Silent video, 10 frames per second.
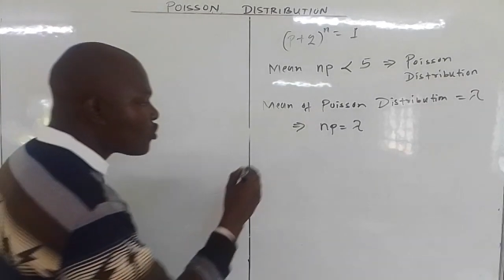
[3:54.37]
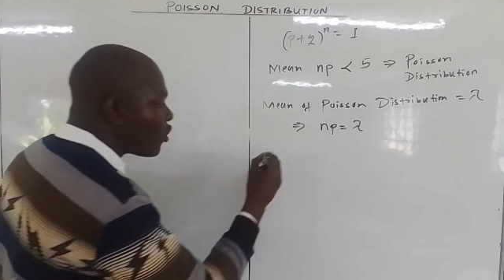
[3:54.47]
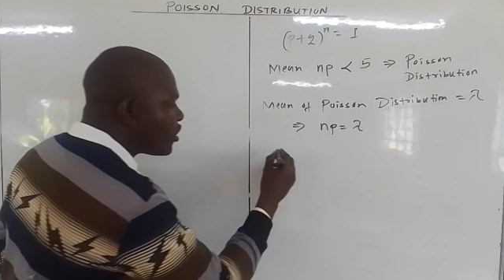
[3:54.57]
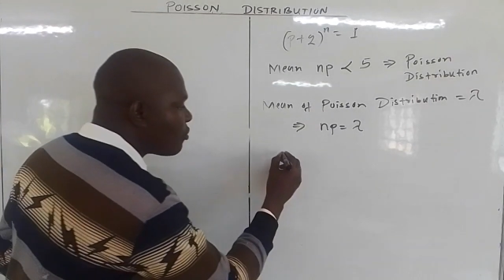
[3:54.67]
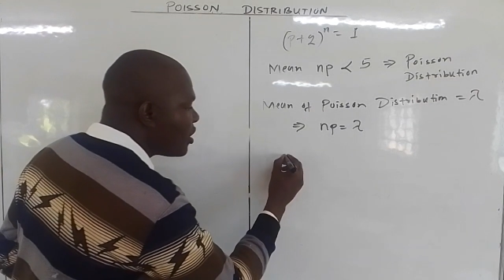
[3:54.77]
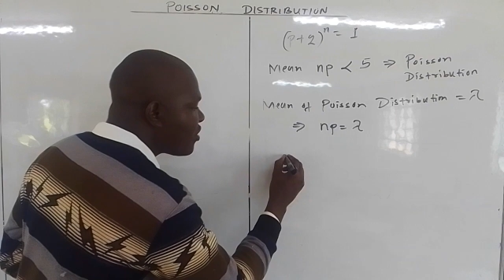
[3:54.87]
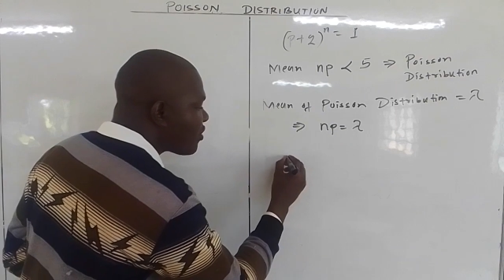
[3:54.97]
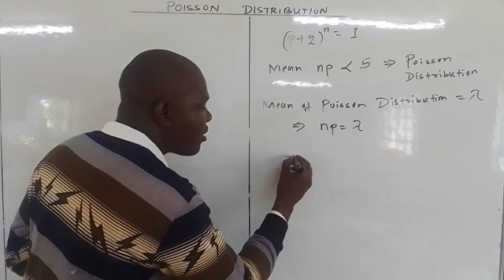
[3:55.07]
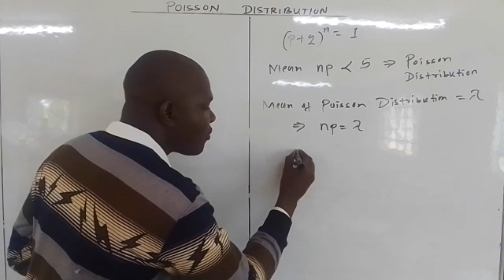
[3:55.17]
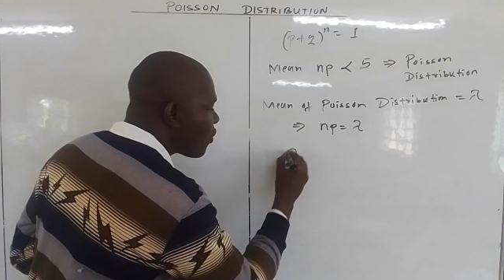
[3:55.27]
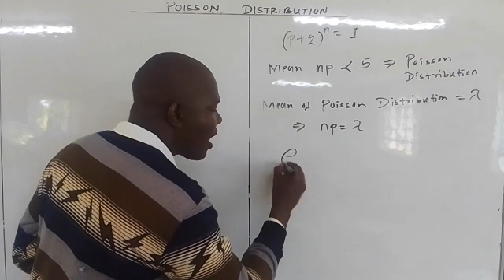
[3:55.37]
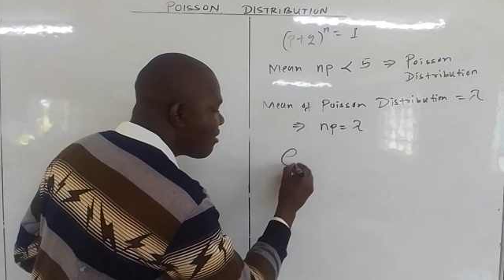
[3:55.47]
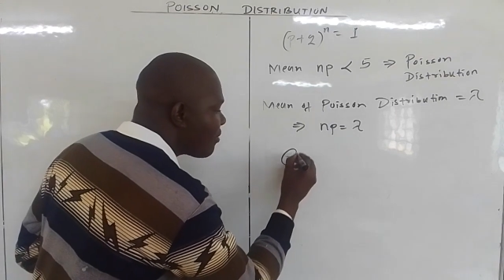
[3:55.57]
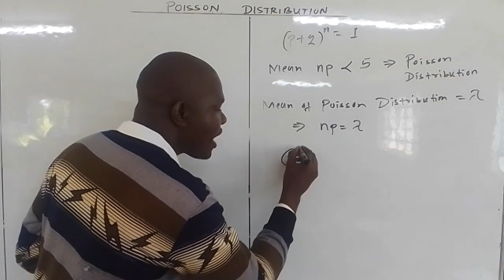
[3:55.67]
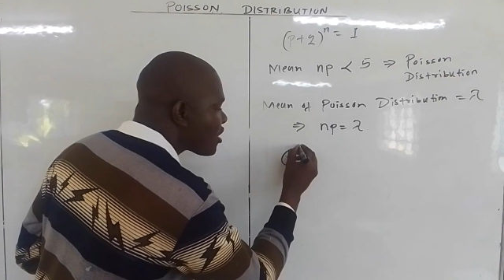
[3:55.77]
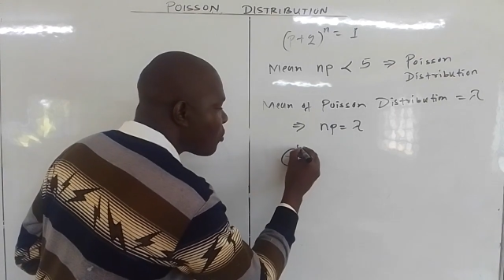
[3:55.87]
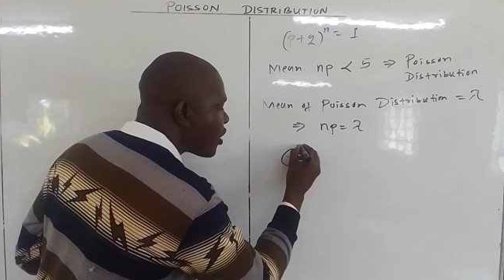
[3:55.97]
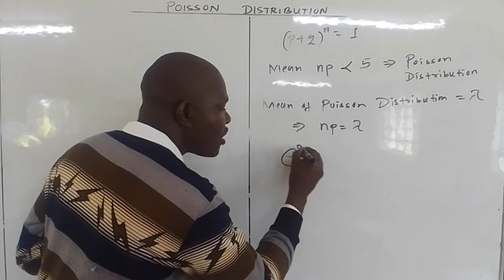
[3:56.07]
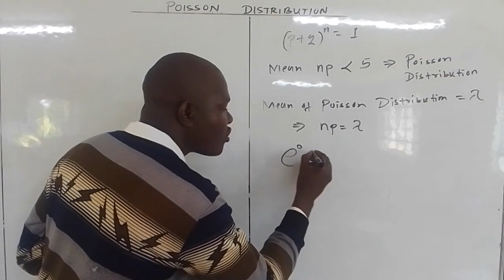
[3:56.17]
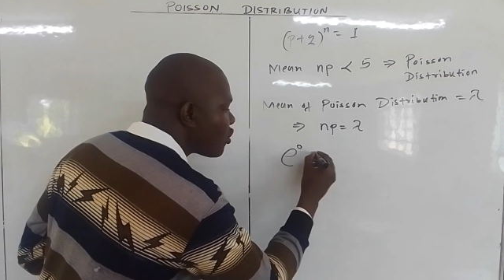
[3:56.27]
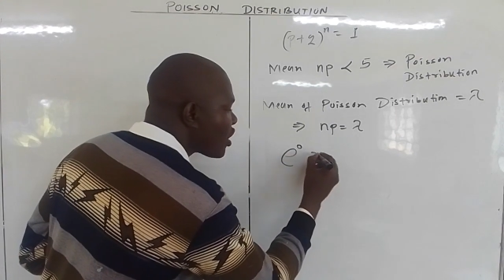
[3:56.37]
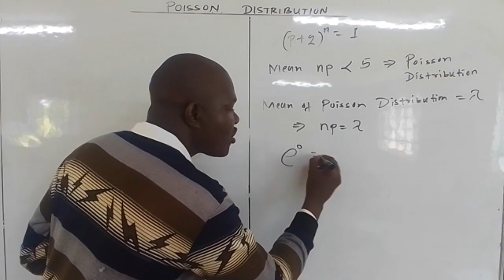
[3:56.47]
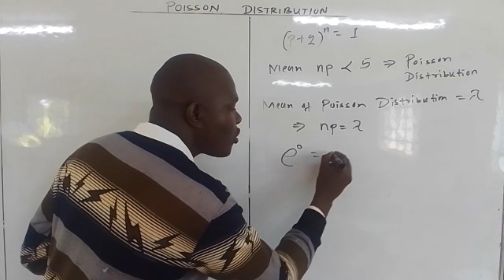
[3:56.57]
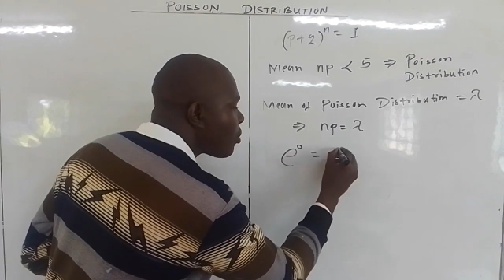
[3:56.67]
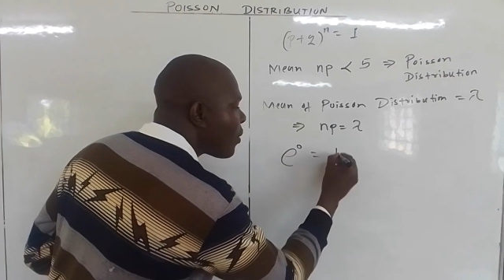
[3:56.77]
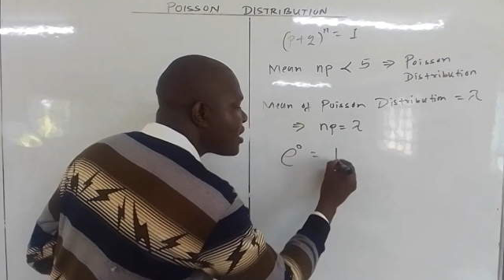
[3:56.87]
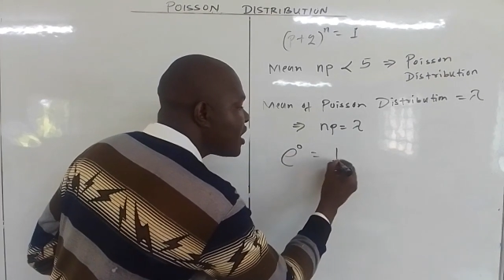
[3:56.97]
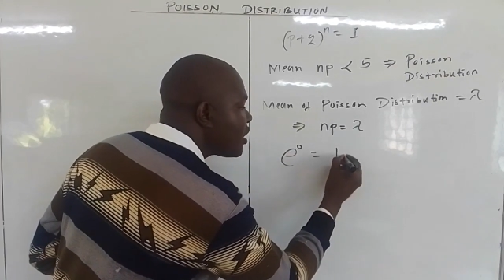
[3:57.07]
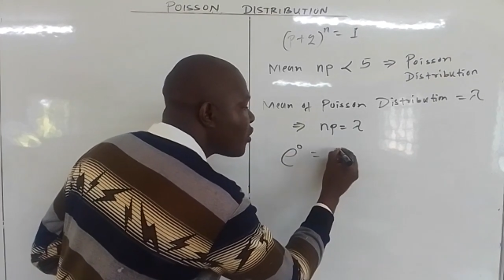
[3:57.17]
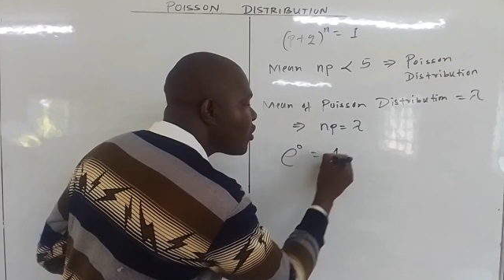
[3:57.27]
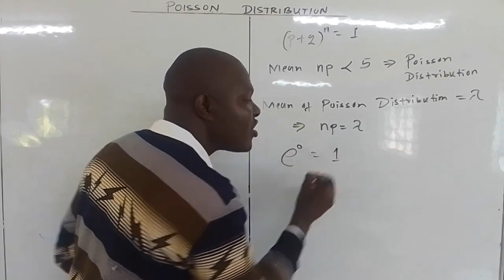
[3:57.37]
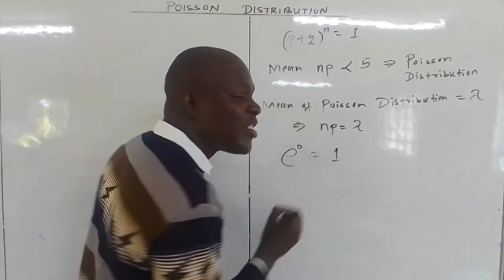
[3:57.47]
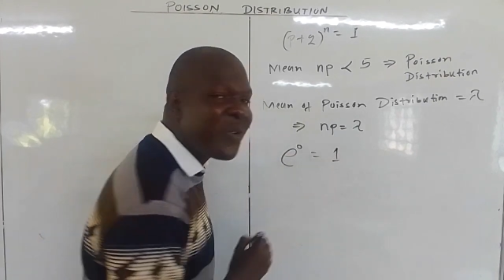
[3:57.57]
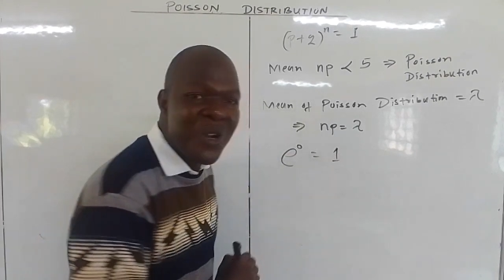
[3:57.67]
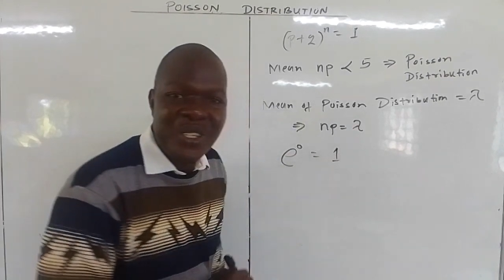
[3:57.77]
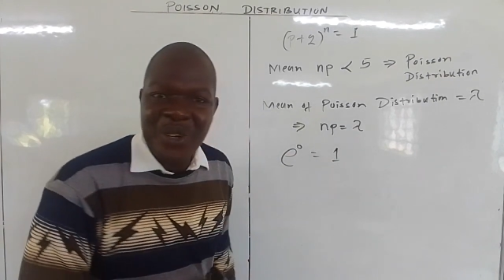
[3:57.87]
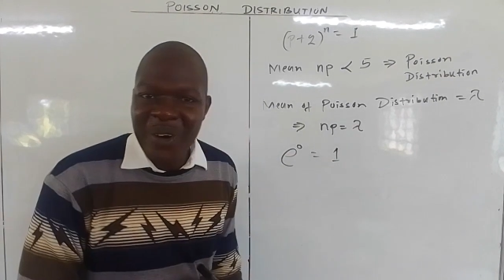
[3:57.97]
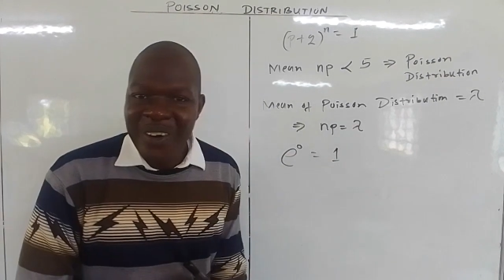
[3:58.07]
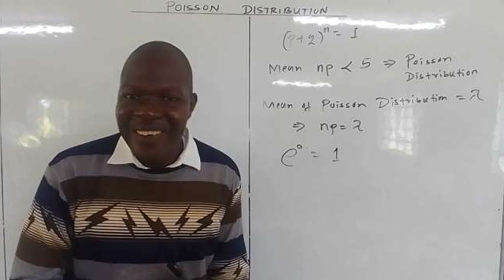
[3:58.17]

So it means if you have exponential raised to power zero is equals to